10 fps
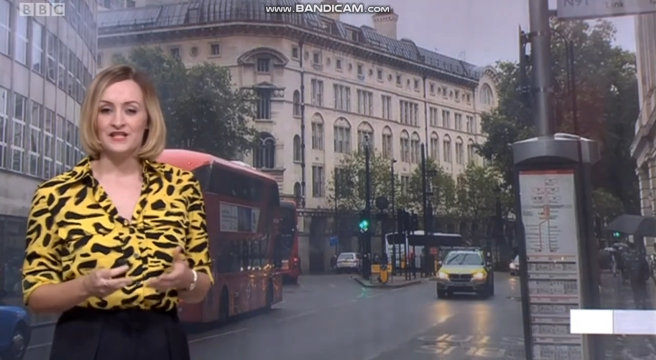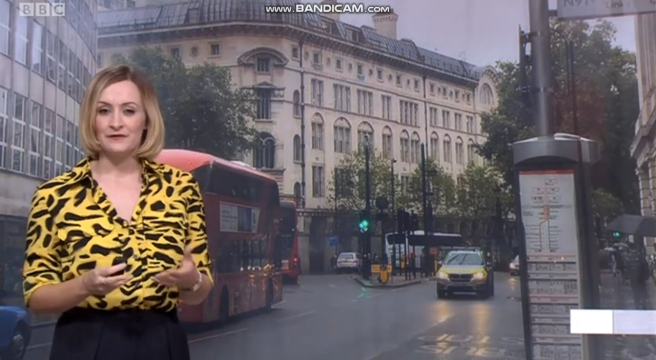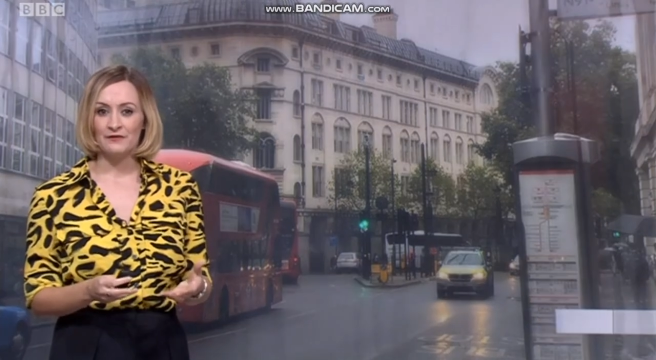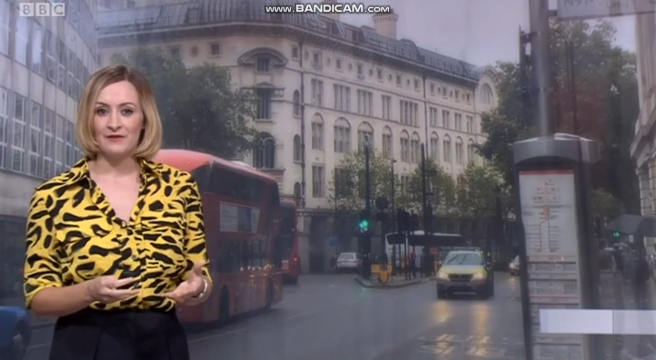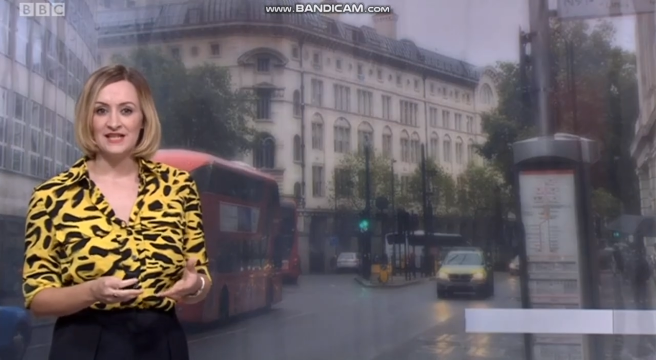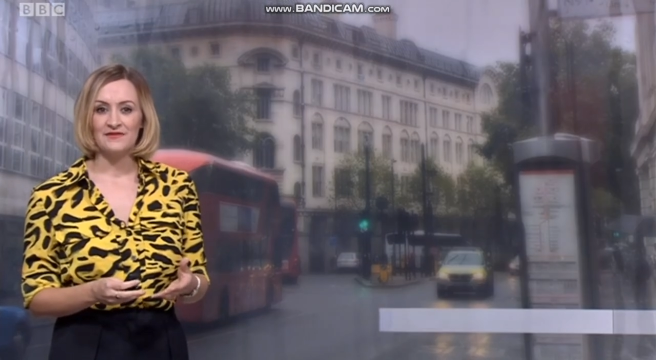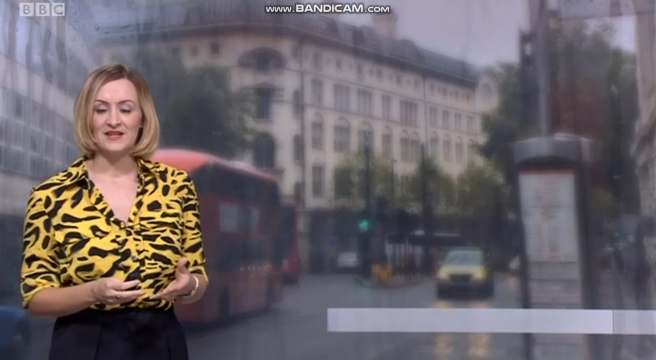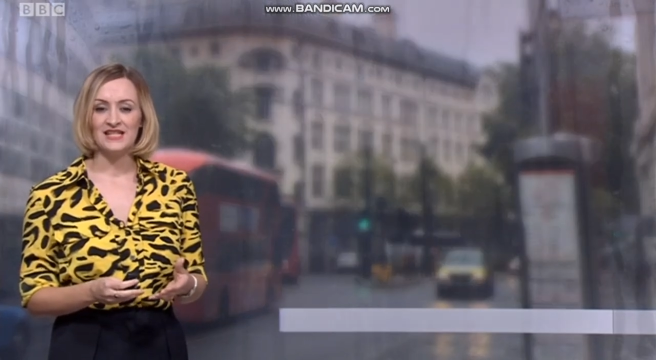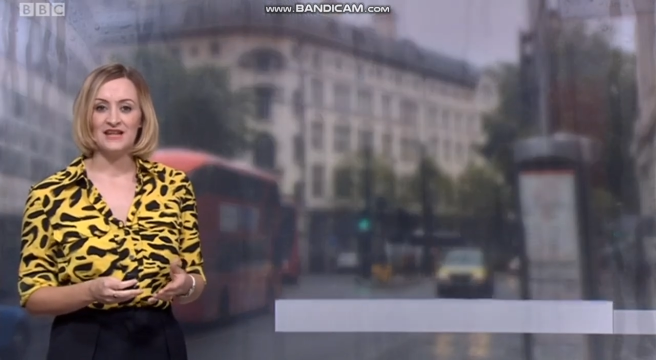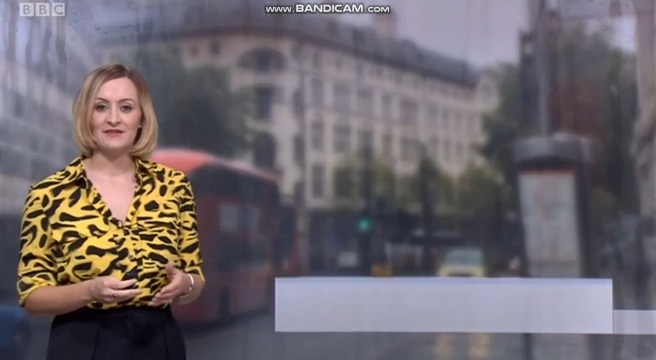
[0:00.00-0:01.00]
So for the rest
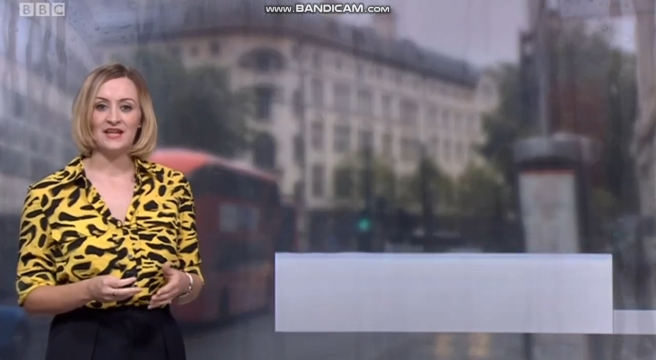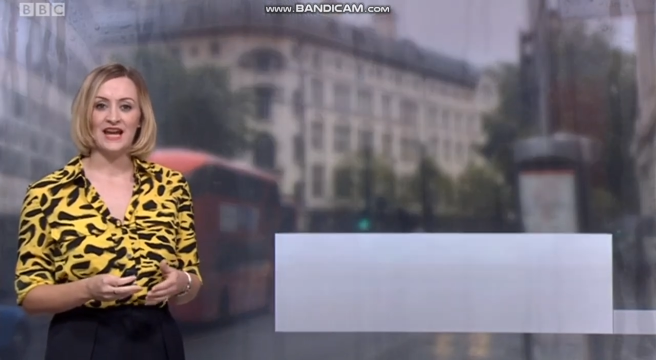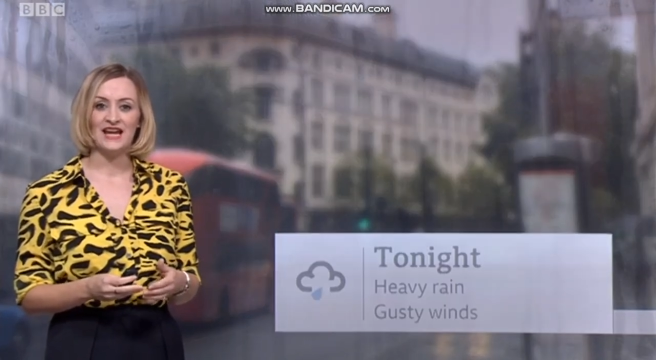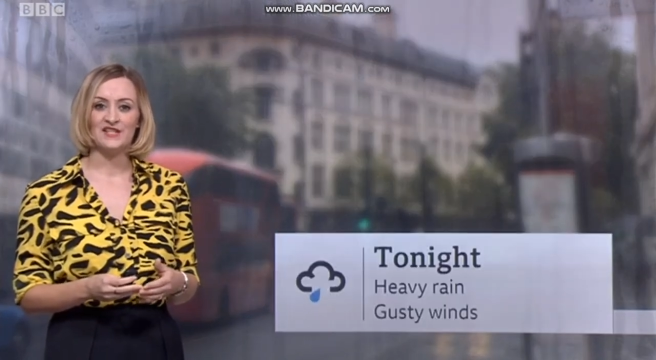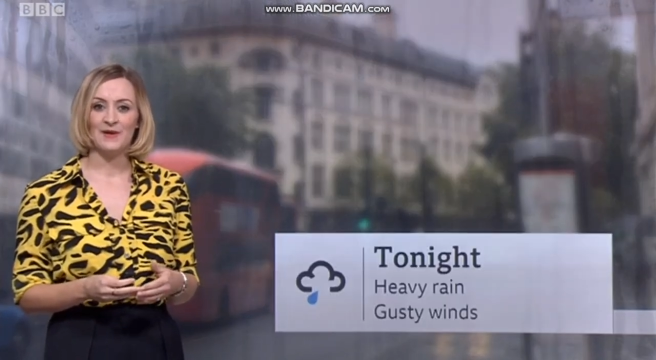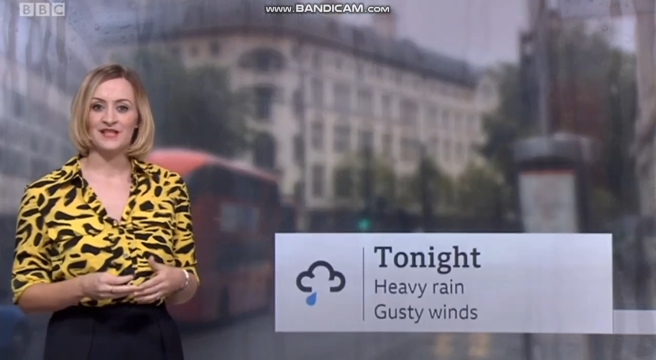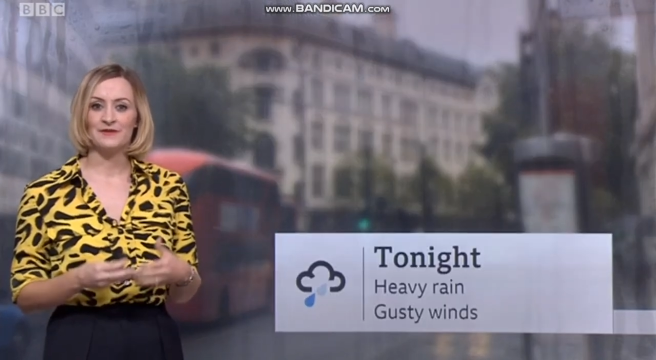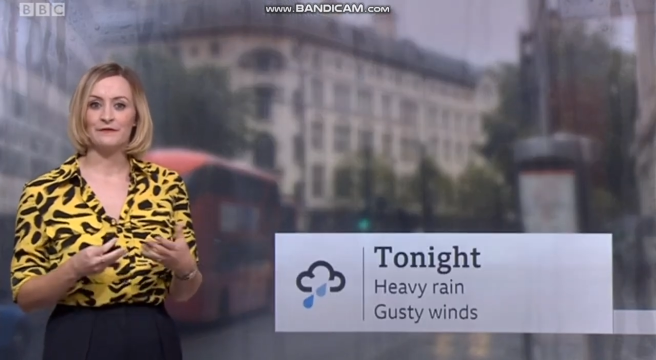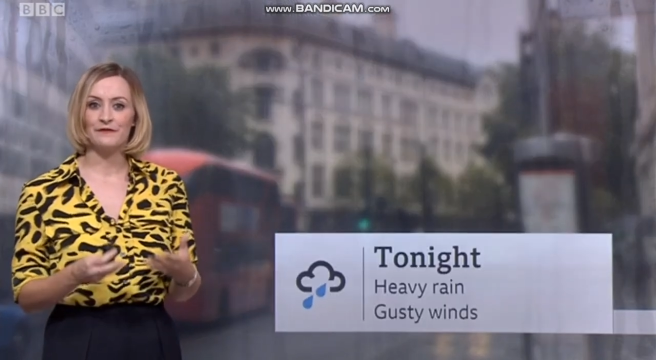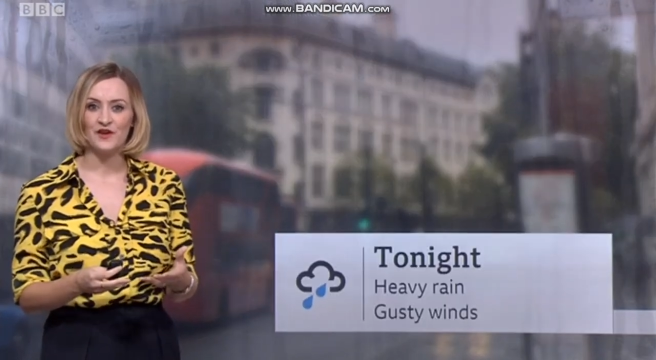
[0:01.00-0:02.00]
of this evening,
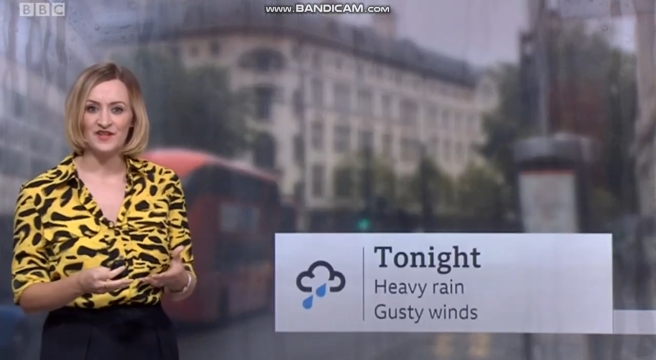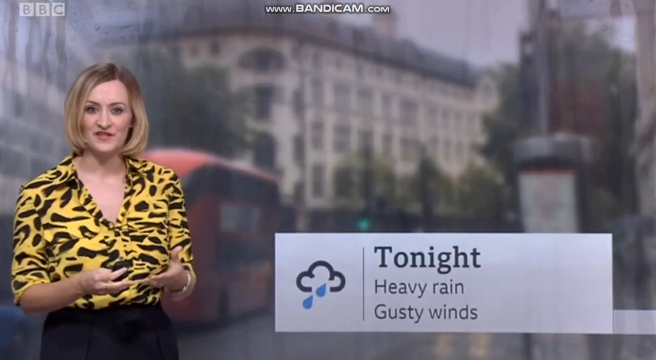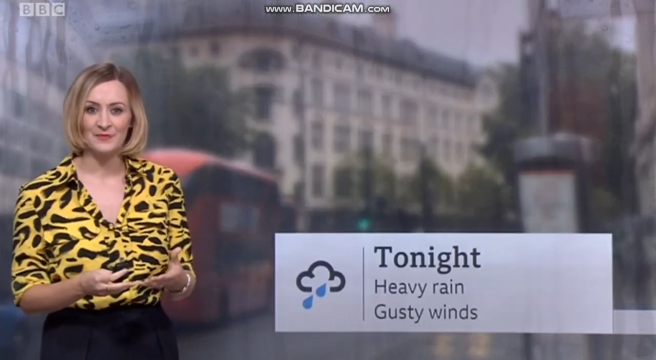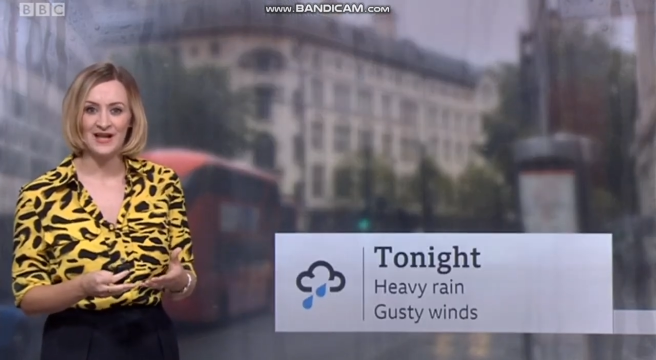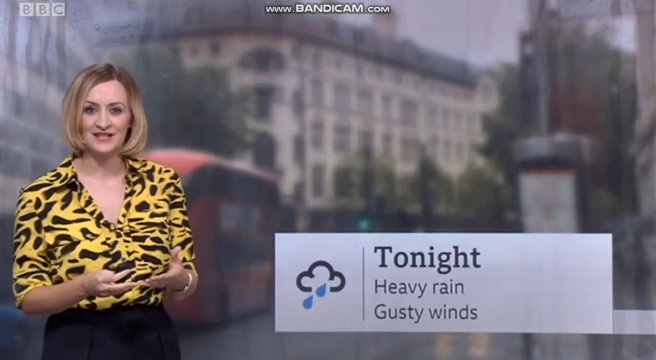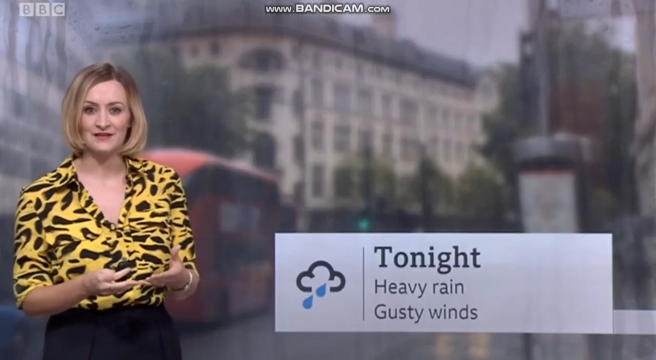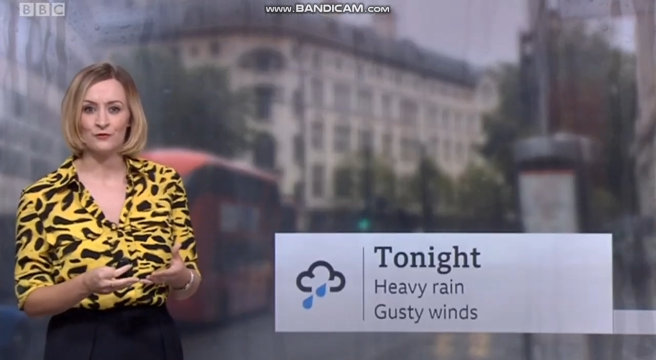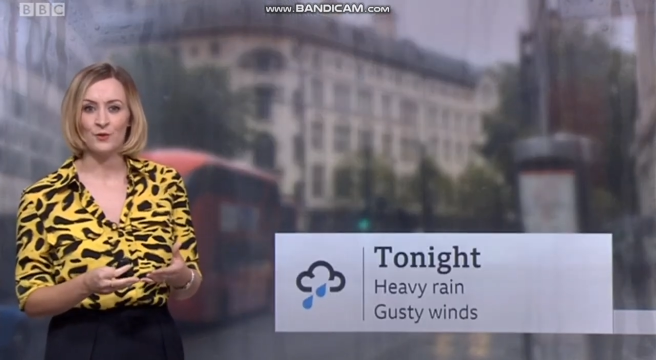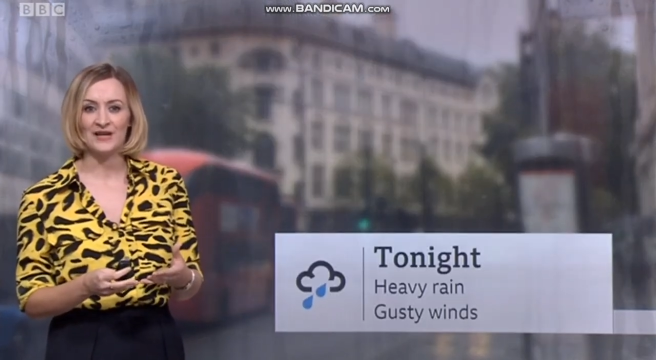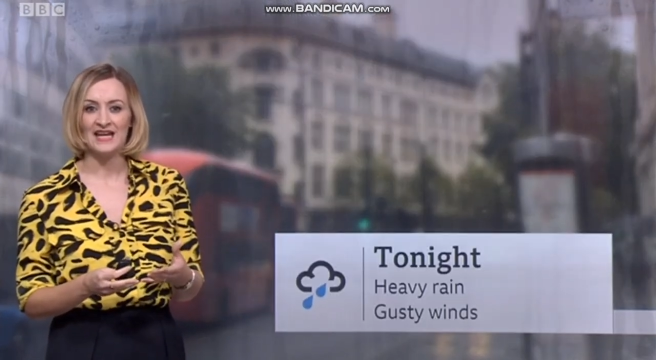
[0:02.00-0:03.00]
expect some further spells
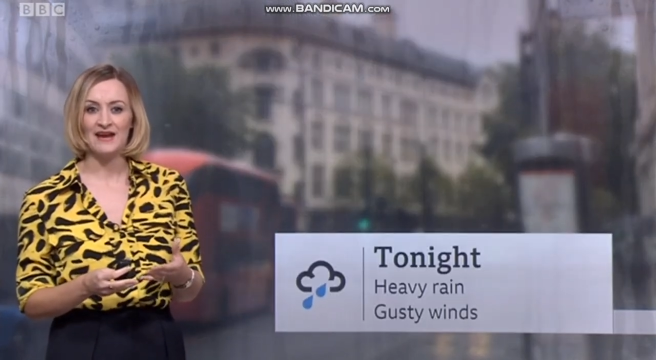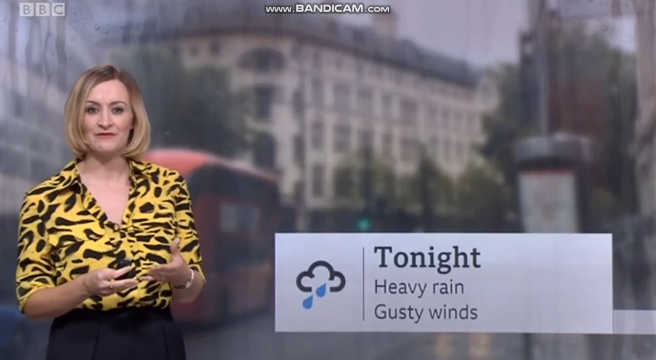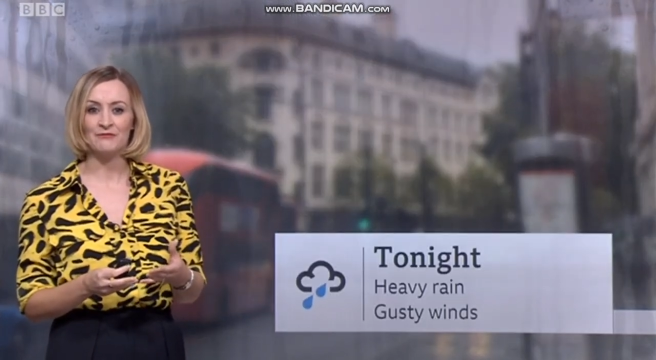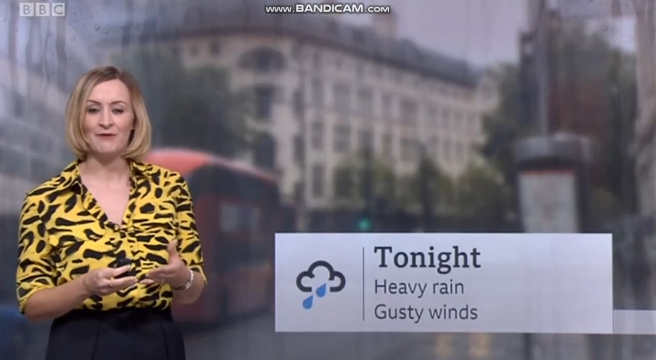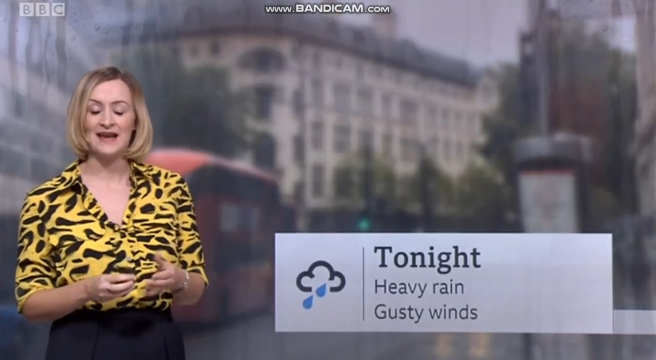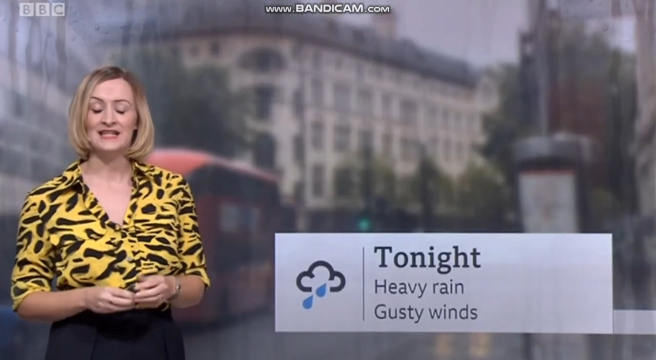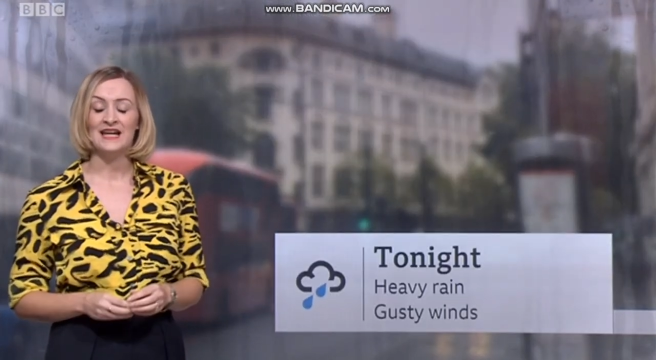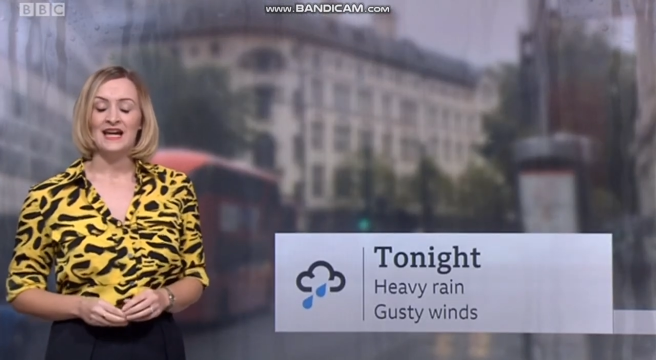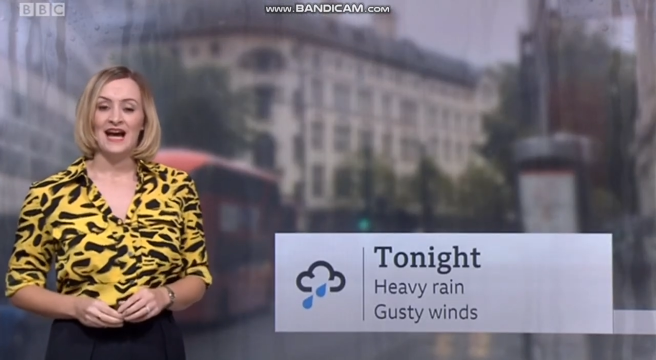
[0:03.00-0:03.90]
of quite heavy rain,